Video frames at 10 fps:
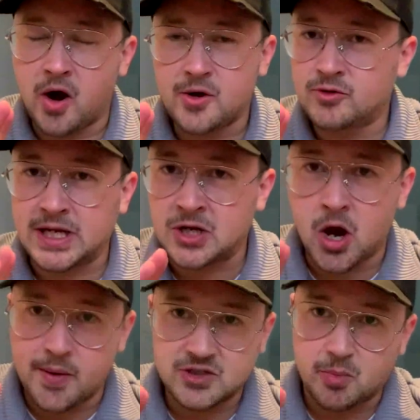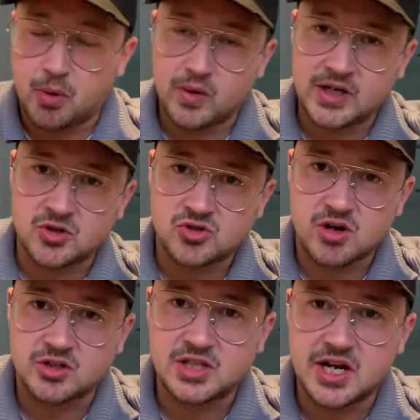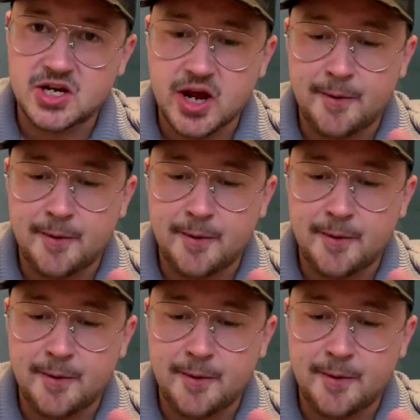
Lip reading: I already know it's a poorly constructed